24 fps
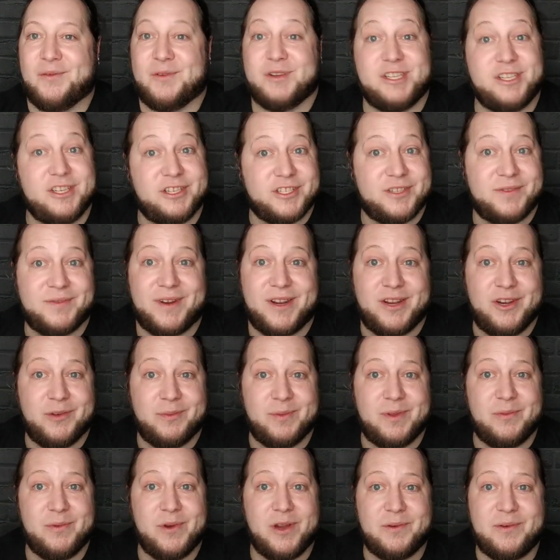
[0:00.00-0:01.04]
which is not something I
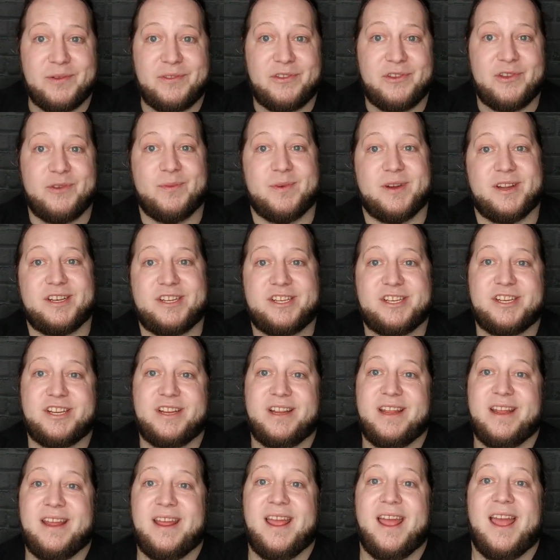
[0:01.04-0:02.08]
normally work with too
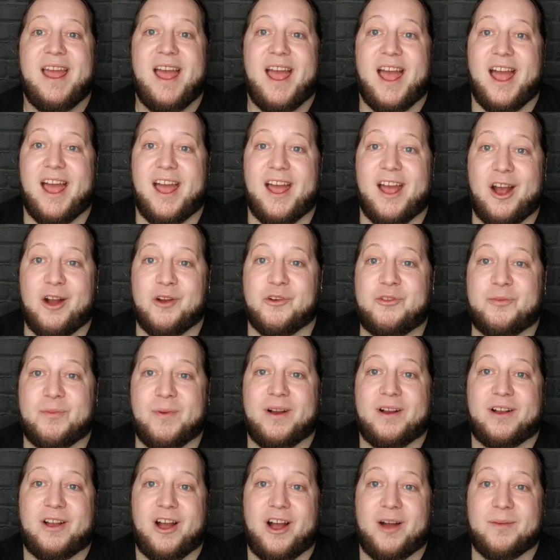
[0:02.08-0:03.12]
much,
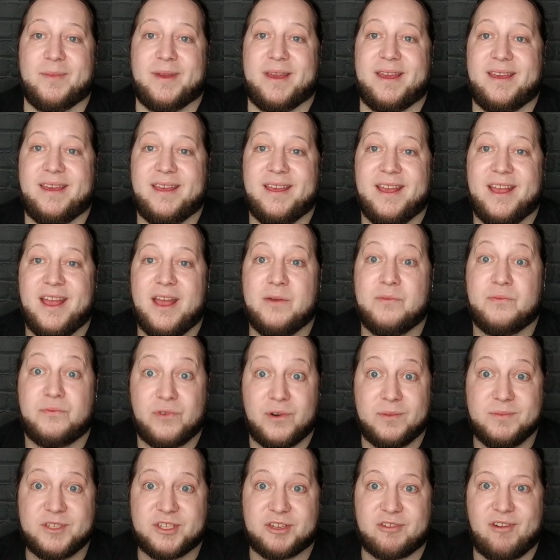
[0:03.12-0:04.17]
Oathmark army
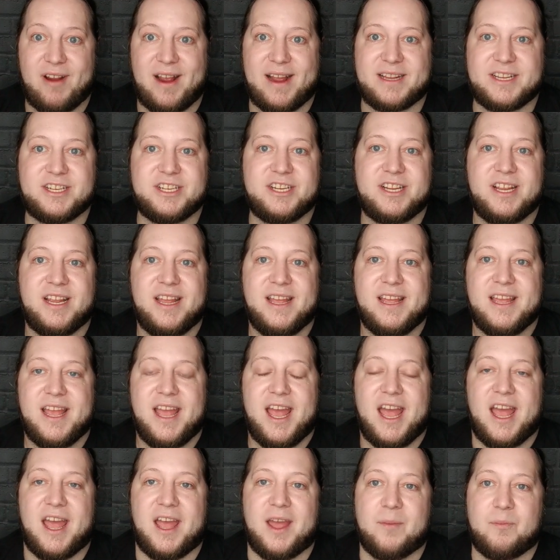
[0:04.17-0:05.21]
from scratch,
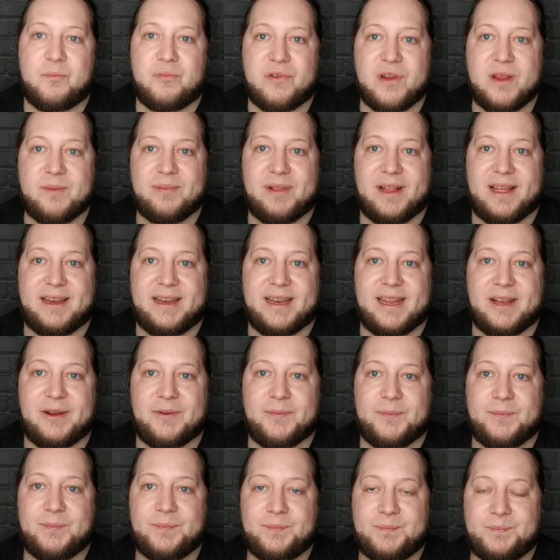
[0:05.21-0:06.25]
pre-planned
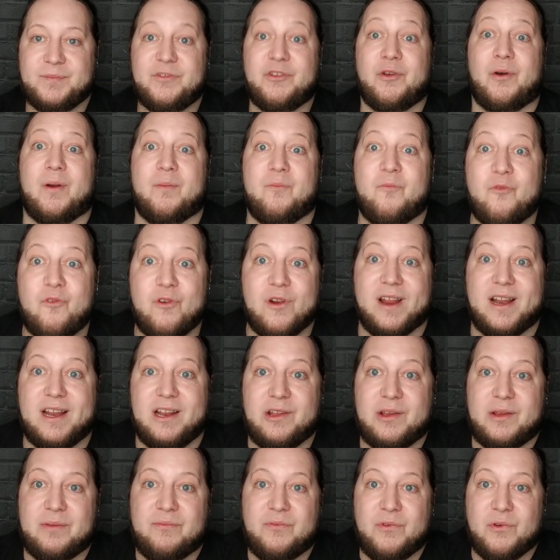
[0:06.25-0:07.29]
out. So I'm really
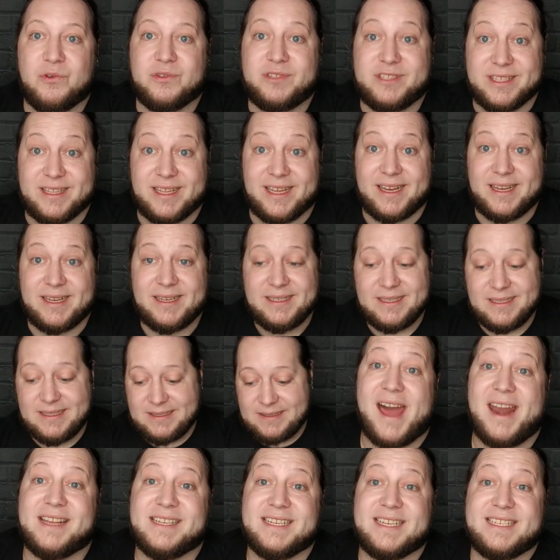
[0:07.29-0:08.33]
looking forward to that.
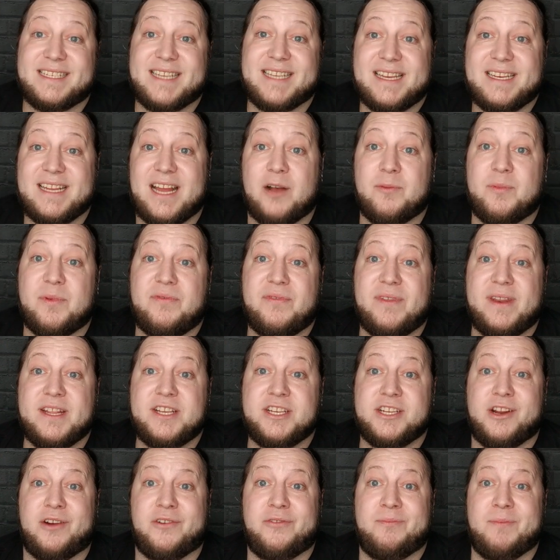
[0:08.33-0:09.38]
And as I said, I'll be
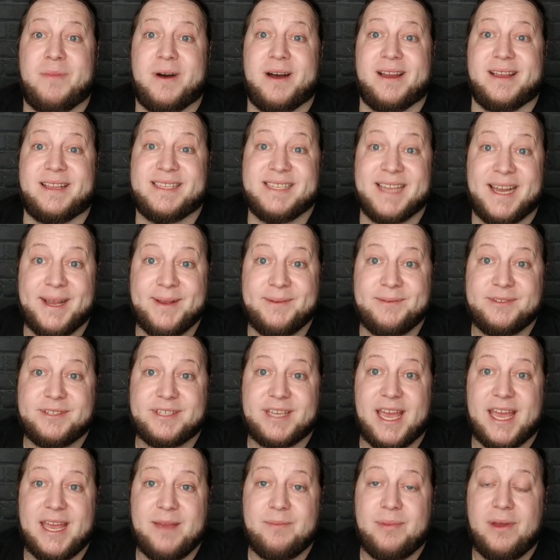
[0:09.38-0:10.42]
finishing off my
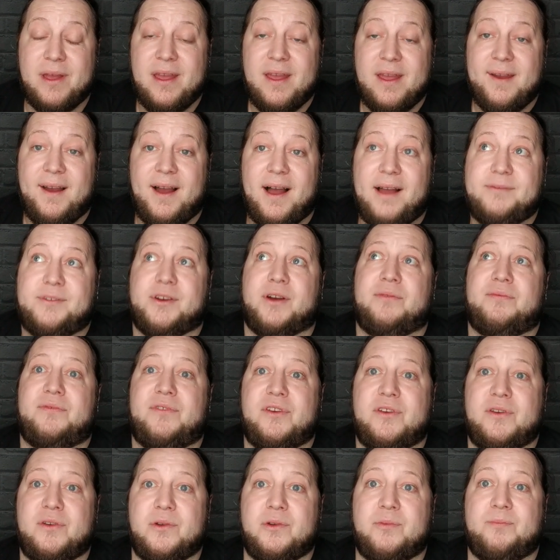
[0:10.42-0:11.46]
timescape. I've got a
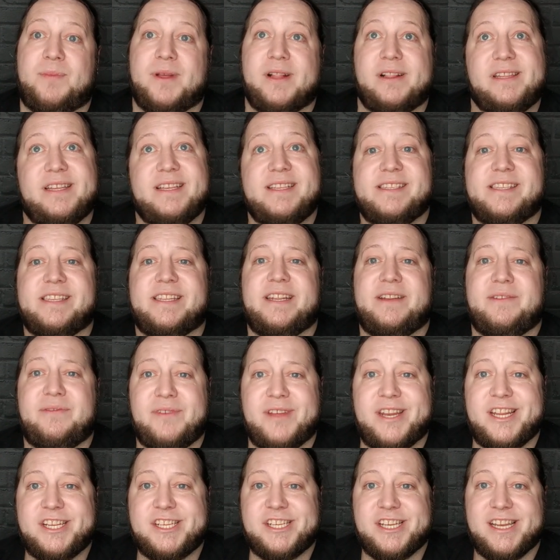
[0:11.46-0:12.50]
few buildings that need
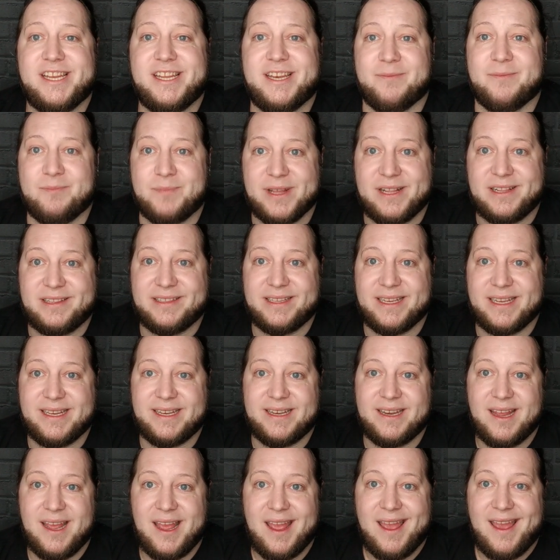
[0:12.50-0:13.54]
finishing and
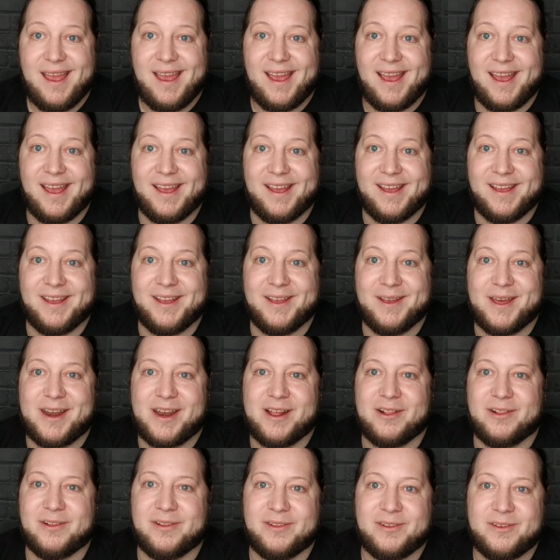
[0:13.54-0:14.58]
building, and
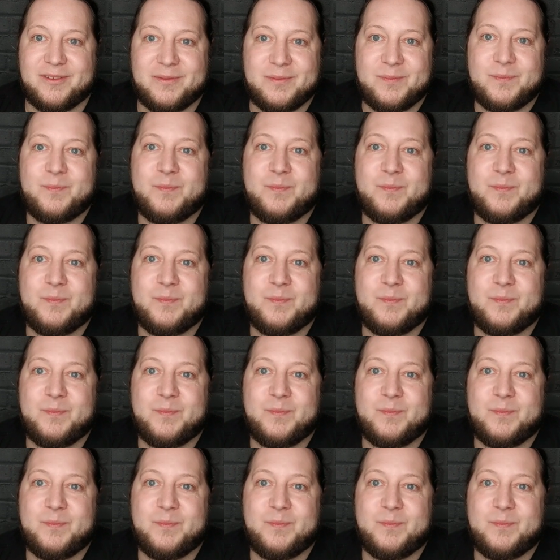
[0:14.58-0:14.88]
I'll